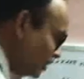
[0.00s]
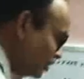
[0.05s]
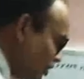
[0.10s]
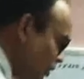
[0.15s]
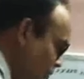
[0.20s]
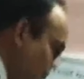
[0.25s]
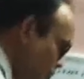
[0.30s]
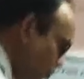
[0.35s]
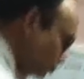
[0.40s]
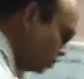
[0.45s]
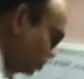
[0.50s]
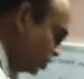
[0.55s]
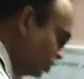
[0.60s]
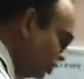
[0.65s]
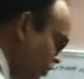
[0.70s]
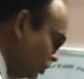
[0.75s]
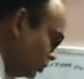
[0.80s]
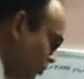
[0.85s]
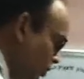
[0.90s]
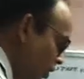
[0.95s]
as a
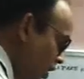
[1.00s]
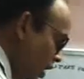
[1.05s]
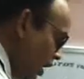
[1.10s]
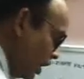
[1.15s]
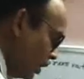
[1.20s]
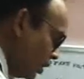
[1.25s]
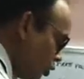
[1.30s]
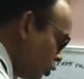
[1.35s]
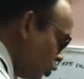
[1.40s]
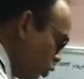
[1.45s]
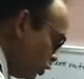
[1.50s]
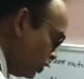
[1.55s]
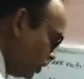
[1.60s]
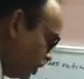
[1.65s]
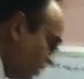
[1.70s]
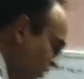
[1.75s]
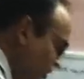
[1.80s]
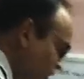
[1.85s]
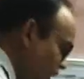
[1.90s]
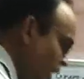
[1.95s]
positive and chlorine
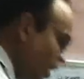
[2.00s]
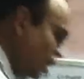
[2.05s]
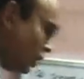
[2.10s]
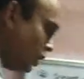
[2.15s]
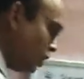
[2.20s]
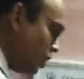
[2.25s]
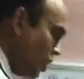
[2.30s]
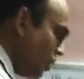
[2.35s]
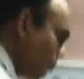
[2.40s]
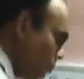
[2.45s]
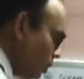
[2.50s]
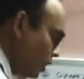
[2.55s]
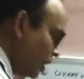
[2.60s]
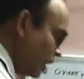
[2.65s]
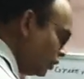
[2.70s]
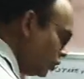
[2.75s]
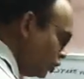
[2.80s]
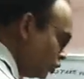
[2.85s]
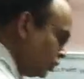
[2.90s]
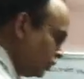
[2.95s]
as a negative. But
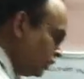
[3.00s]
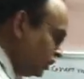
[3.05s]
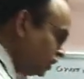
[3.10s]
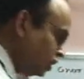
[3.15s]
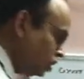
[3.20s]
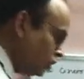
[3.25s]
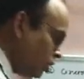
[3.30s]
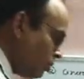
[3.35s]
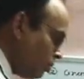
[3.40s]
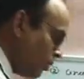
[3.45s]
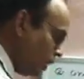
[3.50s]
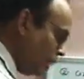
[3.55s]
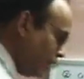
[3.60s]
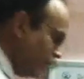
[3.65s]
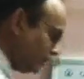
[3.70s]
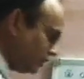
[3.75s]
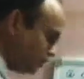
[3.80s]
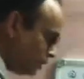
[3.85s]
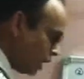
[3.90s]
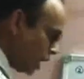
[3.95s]
if the system
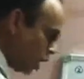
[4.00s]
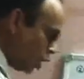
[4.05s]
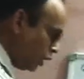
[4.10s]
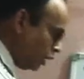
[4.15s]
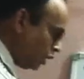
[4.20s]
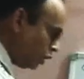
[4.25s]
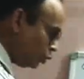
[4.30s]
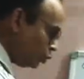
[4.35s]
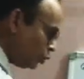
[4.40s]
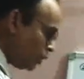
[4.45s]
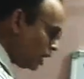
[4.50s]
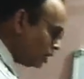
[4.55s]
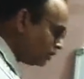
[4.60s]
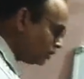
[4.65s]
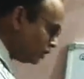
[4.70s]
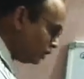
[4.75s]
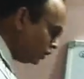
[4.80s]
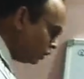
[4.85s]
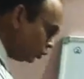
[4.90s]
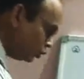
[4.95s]
is now, it
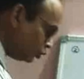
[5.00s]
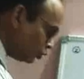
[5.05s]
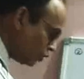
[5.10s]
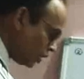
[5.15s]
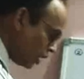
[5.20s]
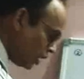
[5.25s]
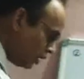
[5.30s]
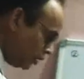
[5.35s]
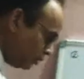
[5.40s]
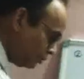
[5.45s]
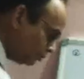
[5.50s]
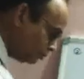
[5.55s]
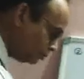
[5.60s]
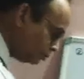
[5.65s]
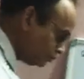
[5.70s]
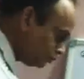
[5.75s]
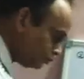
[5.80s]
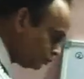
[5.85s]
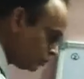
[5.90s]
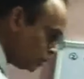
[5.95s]
was neutral,
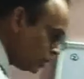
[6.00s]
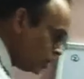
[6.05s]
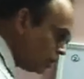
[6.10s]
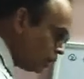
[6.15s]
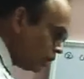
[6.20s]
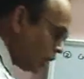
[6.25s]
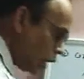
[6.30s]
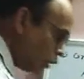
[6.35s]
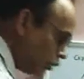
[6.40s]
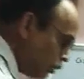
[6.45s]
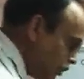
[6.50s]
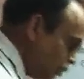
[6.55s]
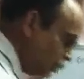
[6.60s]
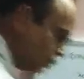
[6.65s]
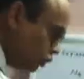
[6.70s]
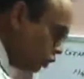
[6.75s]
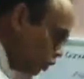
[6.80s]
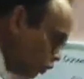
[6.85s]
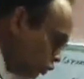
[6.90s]
now this is